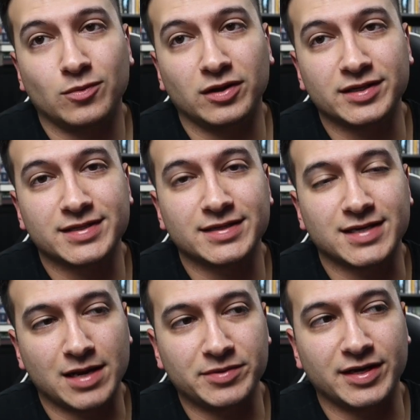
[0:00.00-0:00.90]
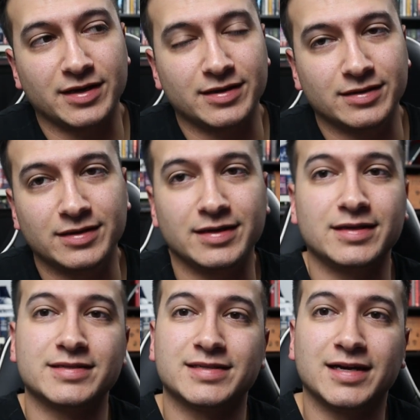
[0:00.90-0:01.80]
Well, it's that time again. It
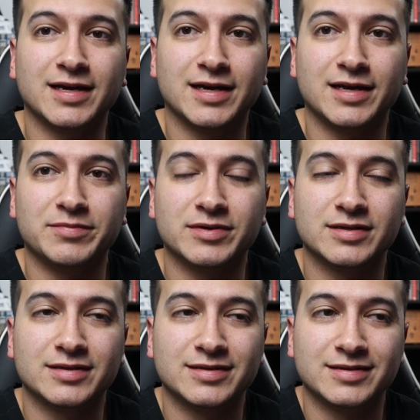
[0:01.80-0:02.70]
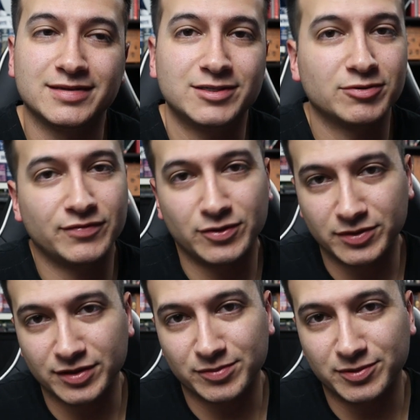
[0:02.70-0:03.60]
is time to review
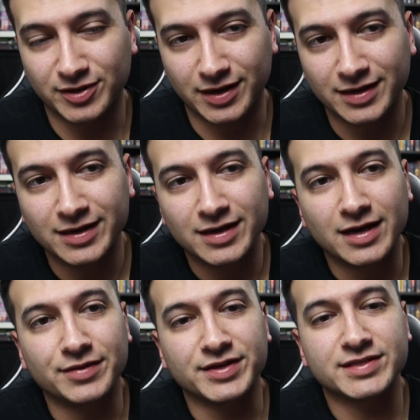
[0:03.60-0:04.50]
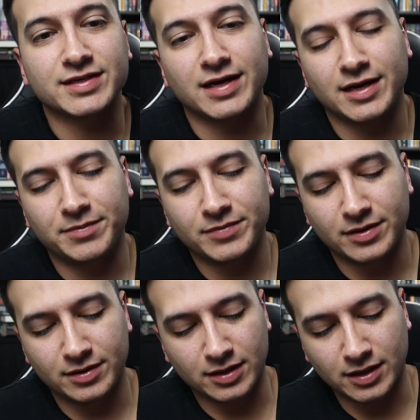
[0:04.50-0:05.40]
another book. And this time,
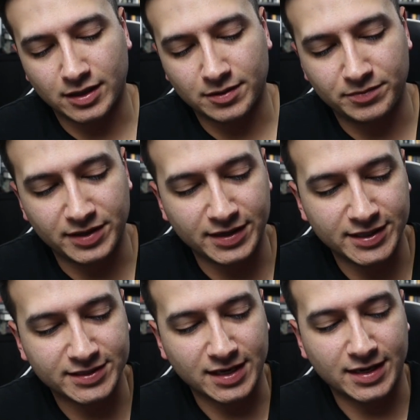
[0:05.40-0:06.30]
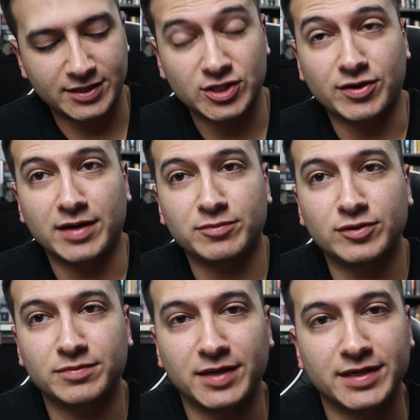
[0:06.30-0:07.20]
because I
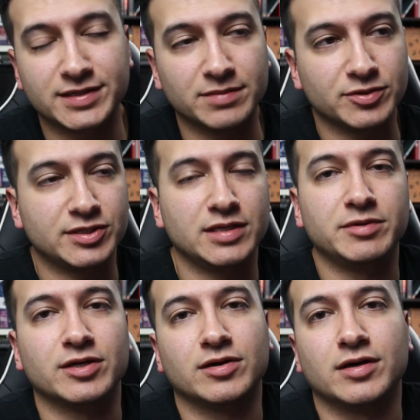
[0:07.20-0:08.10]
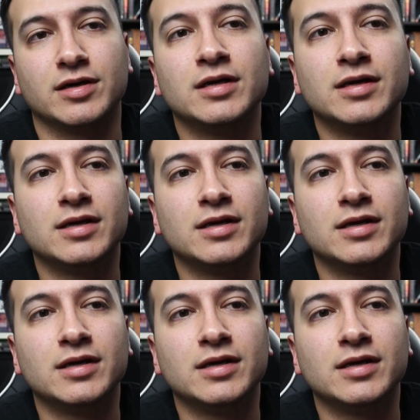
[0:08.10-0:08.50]
scrambled my December TBR